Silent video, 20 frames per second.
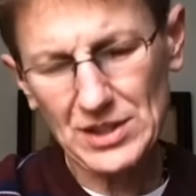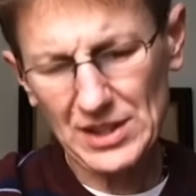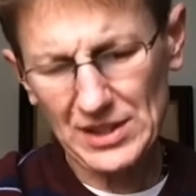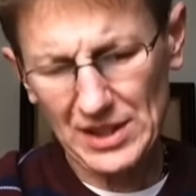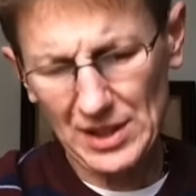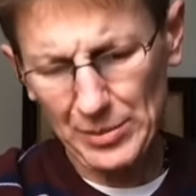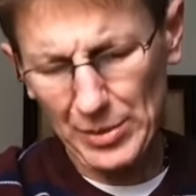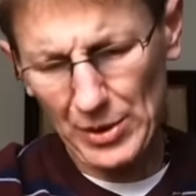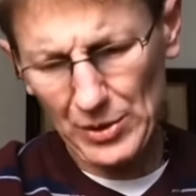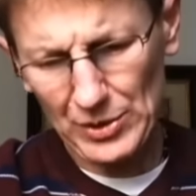and
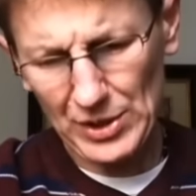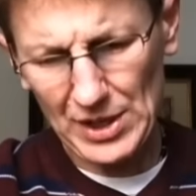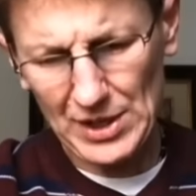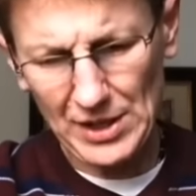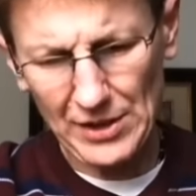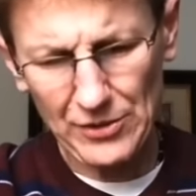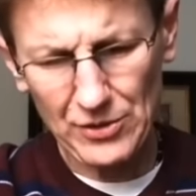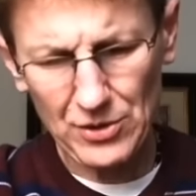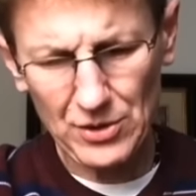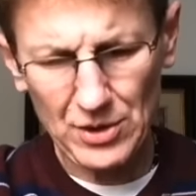then apparently
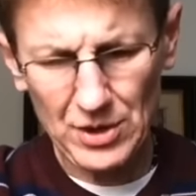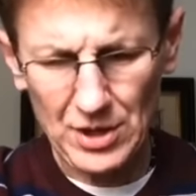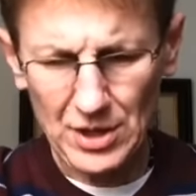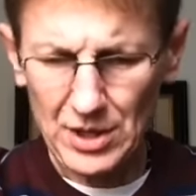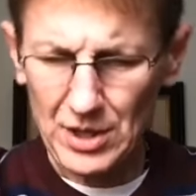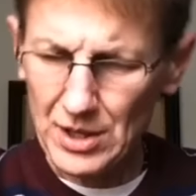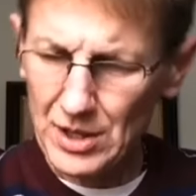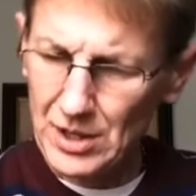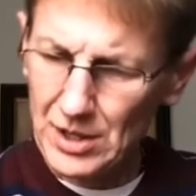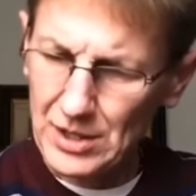another
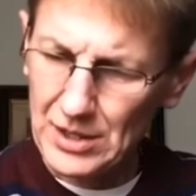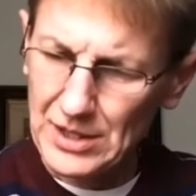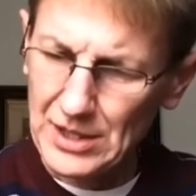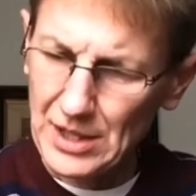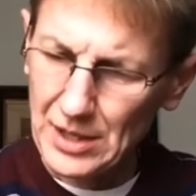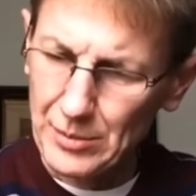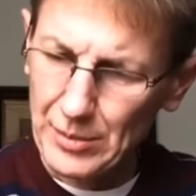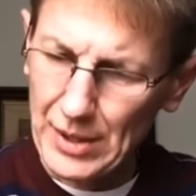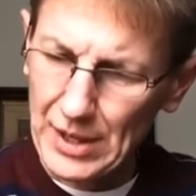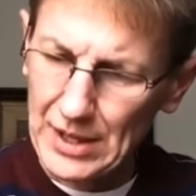
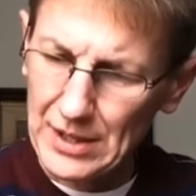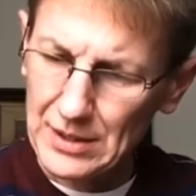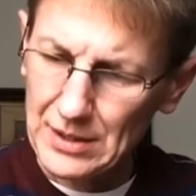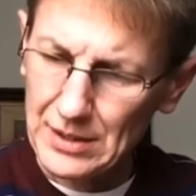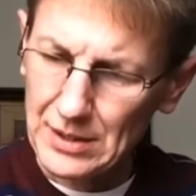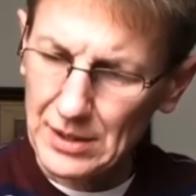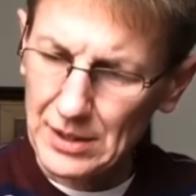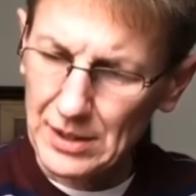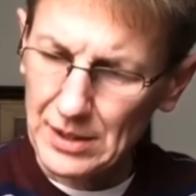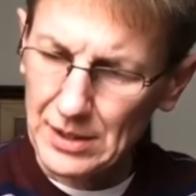young
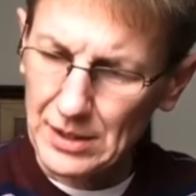man,